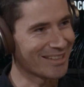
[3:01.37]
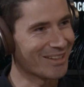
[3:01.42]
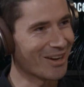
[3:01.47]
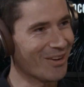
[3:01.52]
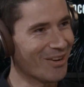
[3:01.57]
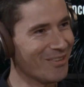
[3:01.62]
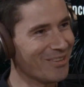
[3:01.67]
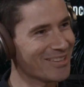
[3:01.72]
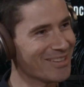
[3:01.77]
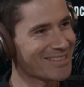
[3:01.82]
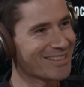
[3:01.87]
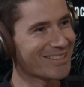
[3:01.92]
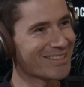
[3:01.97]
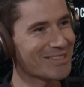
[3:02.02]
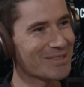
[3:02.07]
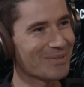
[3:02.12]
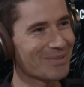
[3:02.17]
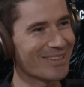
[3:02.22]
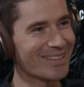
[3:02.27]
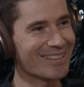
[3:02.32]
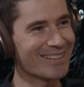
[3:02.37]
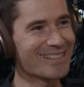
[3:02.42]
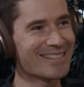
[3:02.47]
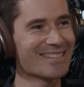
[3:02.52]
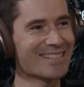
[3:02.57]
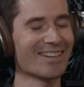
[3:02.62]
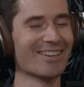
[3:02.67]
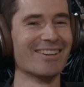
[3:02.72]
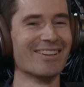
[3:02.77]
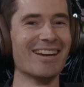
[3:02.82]
known as a discipline. Yep. And
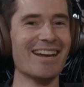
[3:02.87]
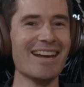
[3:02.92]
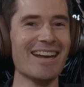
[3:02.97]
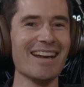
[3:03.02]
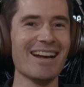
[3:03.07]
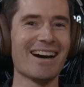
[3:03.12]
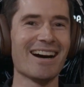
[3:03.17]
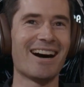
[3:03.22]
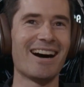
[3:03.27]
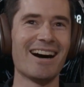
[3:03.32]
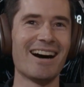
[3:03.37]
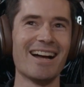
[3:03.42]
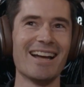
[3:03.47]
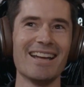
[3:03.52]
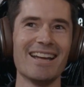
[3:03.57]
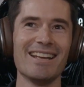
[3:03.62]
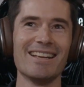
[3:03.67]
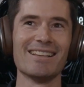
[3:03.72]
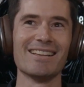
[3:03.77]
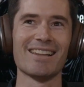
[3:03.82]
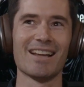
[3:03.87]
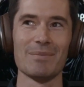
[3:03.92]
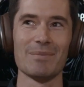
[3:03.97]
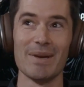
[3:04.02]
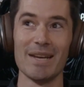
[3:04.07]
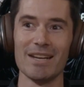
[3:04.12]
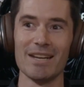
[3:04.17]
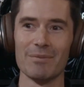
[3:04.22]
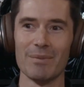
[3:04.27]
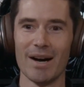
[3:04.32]
so I, like
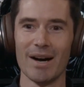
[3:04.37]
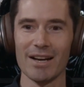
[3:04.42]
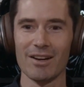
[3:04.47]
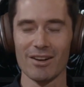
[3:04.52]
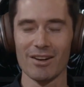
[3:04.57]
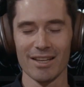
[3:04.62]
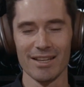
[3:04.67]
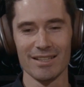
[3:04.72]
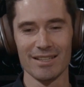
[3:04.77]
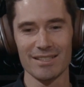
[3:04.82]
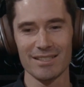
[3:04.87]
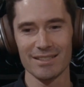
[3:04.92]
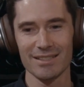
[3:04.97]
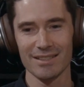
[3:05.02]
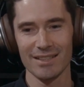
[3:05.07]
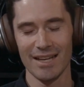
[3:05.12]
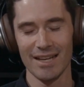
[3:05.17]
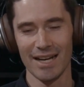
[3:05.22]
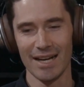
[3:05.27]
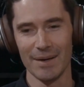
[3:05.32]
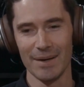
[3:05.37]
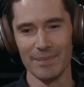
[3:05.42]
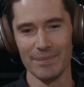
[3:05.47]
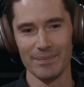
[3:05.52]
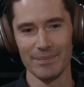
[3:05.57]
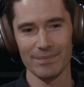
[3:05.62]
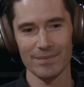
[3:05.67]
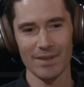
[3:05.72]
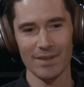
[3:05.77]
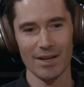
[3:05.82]
many of my colleagues,
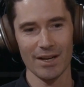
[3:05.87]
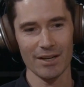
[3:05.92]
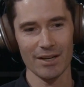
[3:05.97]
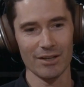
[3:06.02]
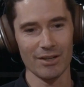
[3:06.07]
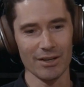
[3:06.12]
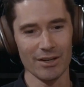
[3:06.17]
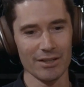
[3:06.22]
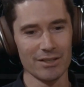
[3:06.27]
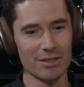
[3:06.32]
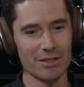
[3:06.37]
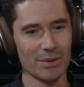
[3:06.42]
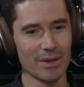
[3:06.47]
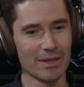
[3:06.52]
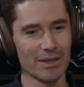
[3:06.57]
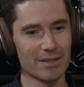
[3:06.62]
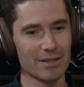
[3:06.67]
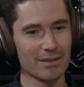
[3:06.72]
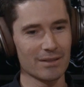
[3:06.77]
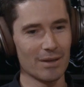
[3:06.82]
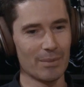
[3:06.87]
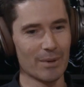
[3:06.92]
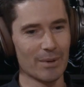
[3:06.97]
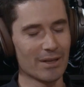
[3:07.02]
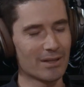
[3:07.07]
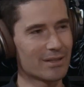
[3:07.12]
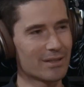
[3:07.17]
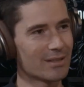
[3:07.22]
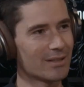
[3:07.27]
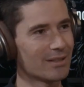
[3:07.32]
kind of got into it a
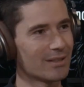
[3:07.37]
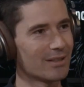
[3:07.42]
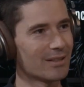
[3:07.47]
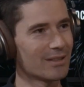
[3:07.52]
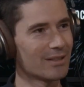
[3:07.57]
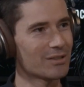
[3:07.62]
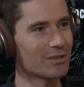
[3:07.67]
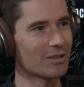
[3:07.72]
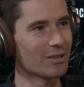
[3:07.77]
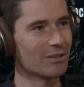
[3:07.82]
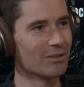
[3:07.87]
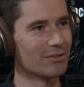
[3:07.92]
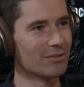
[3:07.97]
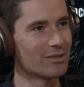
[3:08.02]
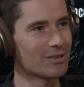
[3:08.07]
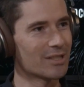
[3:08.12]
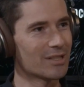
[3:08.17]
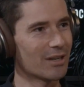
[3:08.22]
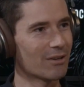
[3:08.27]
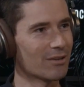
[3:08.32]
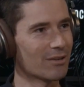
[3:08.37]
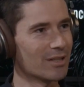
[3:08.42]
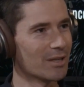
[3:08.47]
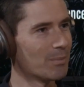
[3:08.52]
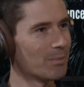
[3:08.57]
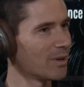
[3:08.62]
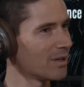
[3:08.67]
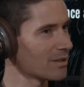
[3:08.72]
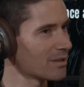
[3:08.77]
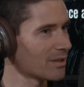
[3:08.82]
bit sort of
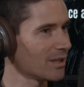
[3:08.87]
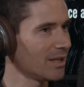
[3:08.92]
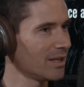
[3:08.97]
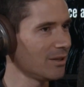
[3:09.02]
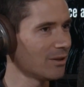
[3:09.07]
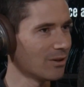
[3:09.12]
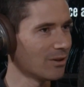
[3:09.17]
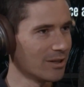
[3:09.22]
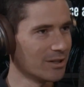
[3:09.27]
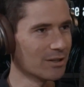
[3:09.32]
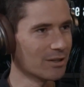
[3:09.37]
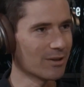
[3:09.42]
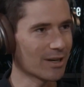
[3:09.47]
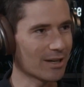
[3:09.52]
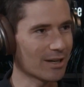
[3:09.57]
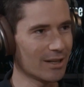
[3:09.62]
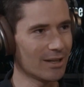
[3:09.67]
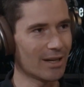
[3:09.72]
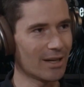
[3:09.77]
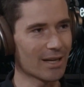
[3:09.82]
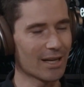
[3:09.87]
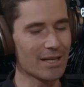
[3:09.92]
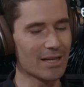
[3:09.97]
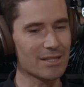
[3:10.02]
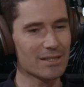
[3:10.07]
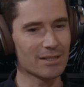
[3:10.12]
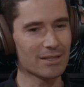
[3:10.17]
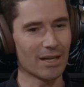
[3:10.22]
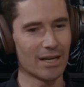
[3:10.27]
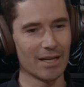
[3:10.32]
serendipitously or indirectly, I
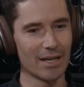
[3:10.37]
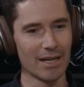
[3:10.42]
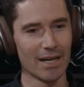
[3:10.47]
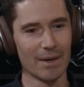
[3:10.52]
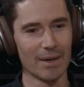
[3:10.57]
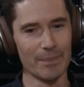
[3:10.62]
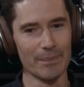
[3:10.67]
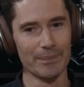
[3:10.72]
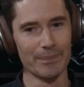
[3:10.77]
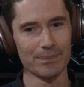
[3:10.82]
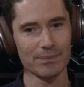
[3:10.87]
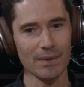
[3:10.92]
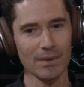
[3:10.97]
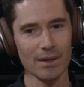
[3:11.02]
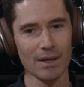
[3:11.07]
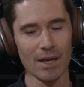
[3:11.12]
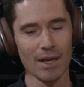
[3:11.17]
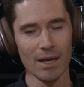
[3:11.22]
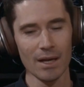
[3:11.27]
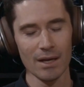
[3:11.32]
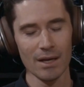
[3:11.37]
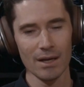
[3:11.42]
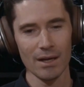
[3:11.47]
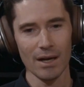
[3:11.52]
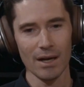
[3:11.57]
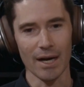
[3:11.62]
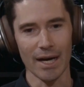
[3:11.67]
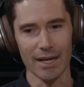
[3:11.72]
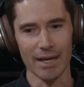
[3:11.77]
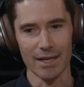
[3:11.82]
guess.
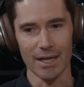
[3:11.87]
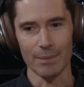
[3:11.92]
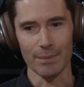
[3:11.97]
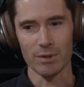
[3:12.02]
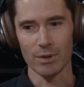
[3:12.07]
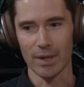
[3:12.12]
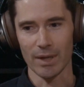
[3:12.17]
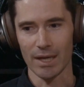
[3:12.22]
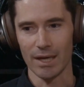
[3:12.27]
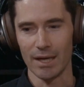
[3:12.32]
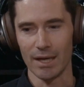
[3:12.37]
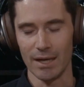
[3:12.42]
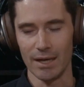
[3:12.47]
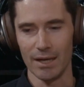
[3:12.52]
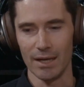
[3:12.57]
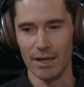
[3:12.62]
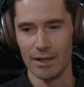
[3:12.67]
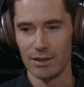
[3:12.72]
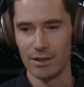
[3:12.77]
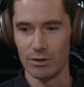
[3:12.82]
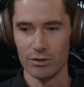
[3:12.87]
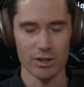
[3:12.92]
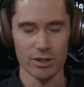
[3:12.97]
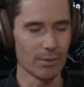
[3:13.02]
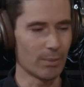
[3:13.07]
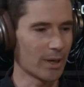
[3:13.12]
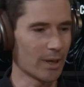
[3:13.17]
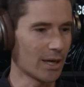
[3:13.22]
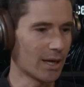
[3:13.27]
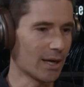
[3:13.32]
I ended up doing an
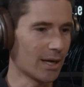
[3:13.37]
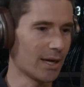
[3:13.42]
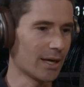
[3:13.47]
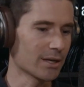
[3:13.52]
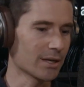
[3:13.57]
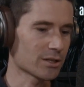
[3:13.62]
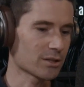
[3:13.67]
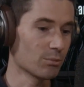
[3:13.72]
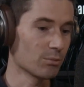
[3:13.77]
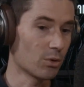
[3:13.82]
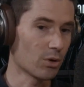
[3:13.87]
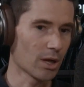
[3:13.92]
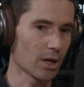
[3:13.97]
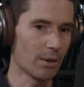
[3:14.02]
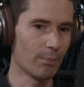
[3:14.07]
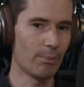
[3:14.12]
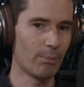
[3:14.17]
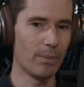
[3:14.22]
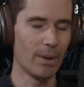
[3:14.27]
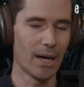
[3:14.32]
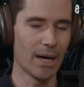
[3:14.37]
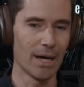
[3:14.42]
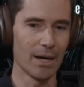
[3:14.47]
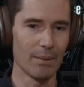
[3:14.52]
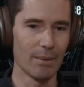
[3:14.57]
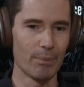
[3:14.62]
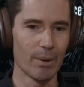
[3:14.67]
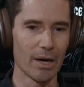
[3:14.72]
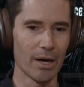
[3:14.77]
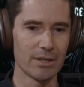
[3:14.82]
internship at a smaller
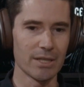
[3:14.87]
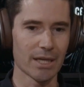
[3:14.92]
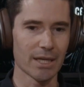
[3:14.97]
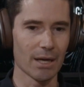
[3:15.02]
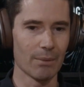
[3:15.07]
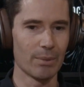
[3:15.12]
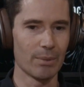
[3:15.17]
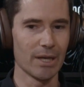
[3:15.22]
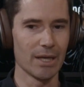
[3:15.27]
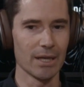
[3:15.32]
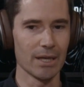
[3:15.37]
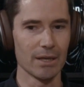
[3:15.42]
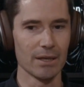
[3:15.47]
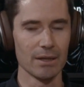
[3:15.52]
biotech company